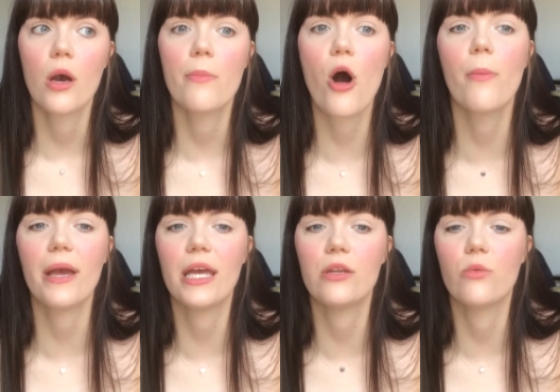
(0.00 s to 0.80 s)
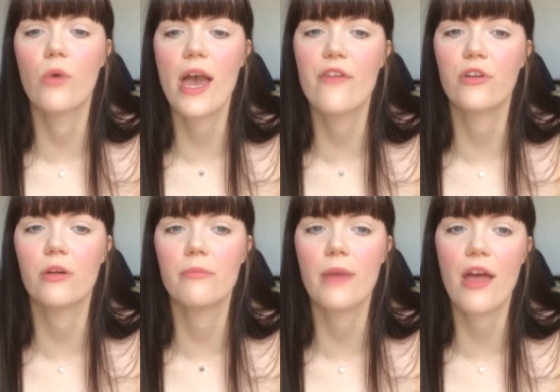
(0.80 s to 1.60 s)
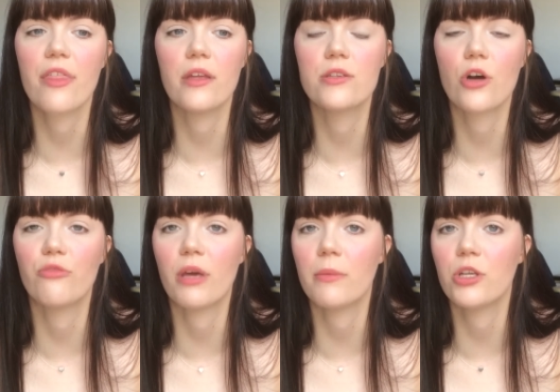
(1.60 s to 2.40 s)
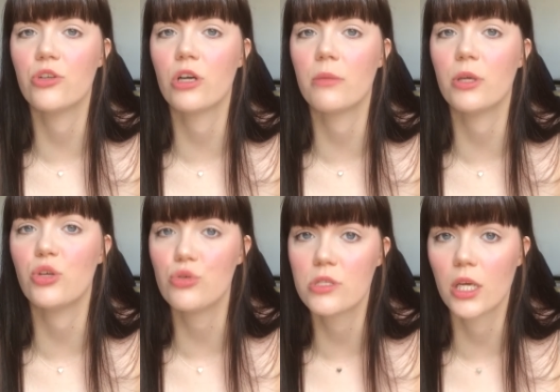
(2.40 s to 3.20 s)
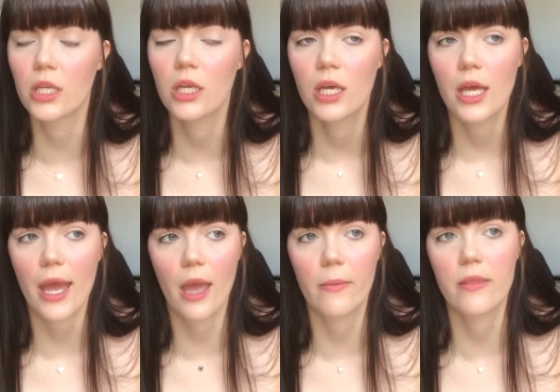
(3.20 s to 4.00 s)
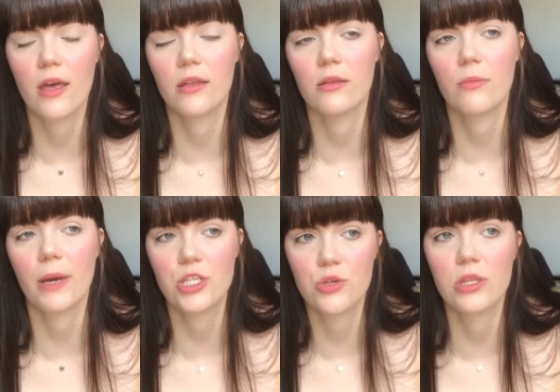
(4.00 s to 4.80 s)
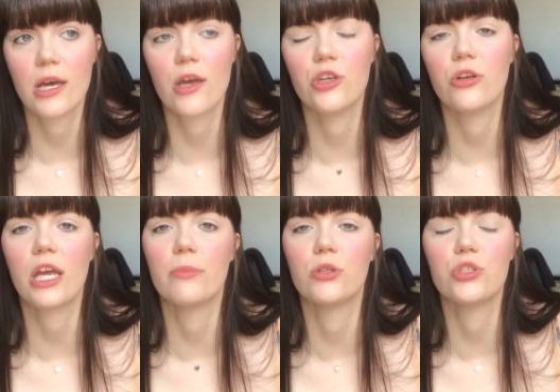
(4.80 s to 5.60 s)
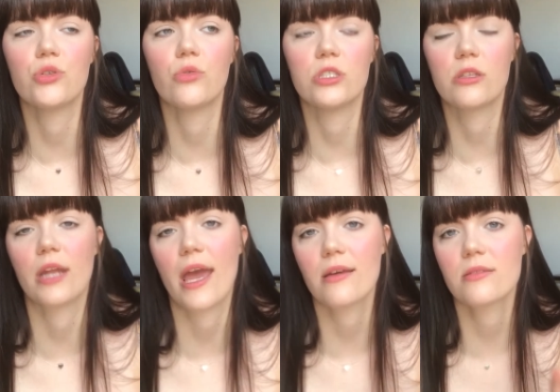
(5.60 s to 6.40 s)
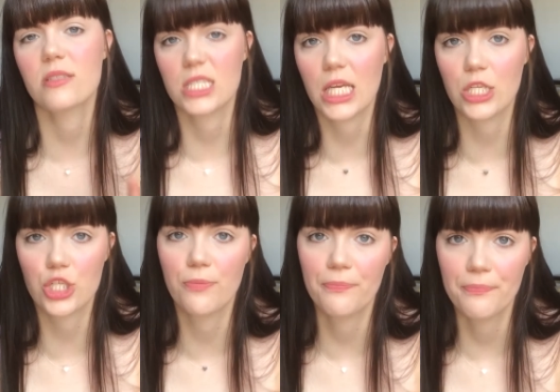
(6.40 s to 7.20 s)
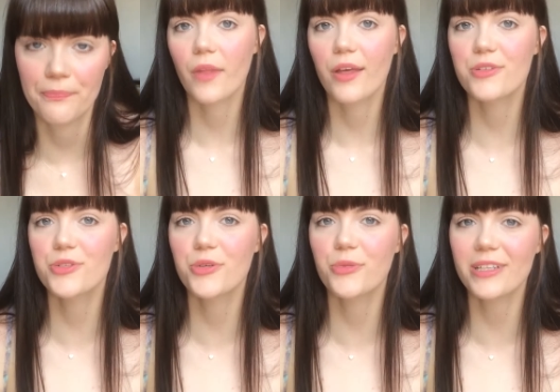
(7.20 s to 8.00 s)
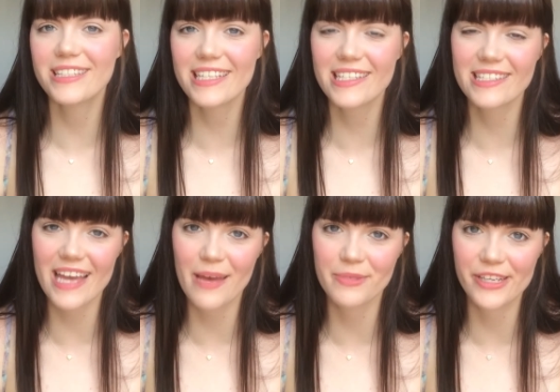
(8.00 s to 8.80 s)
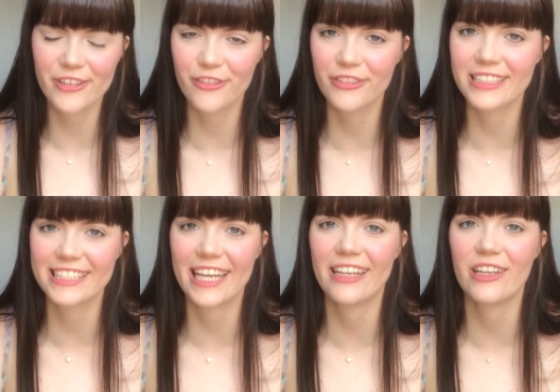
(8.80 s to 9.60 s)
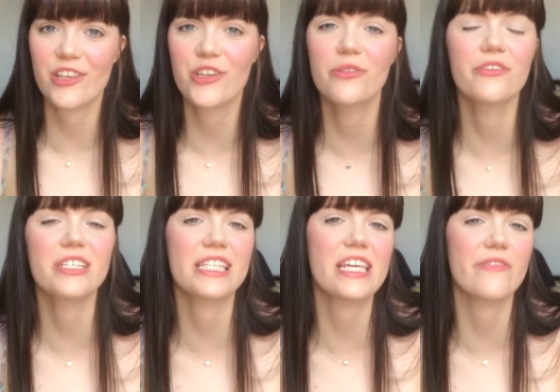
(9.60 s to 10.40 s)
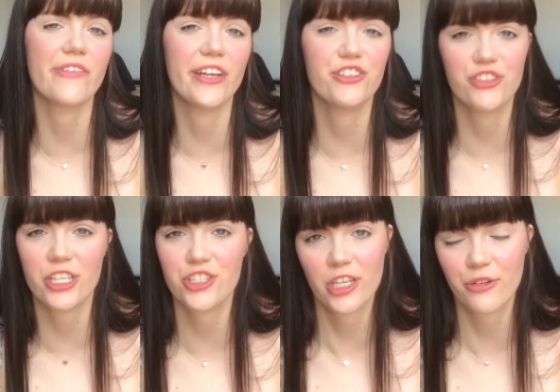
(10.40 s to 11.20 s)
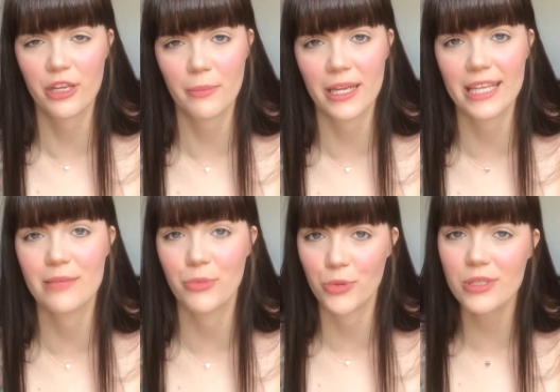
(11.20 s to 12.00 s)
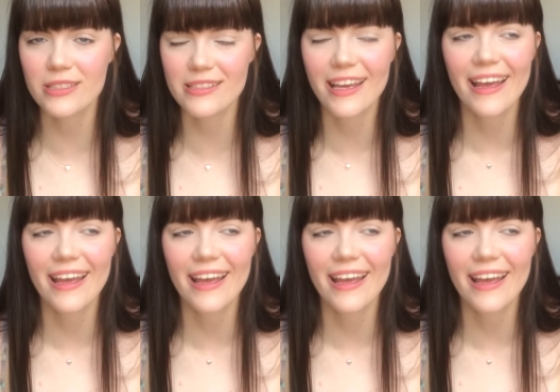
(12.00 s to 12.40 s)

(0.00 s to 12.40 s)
pop in whatever method of payment you're going to be using, and then by doing that you're able to go into the next stage. So once these steps are all filled in, you will receive a registration agreement in the post,